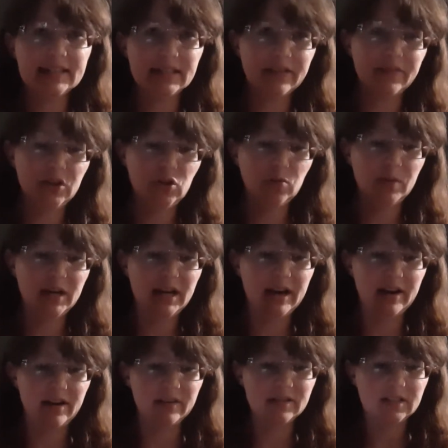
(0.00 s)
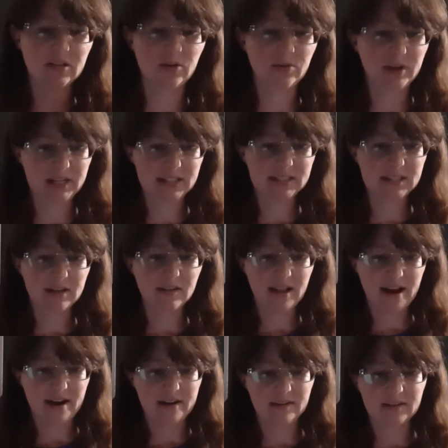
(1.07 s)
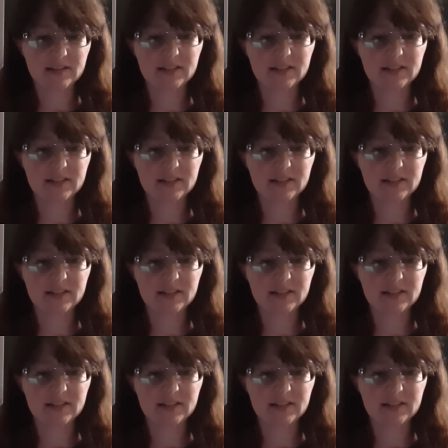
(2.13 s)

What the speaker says: of a human hair. So it's a lot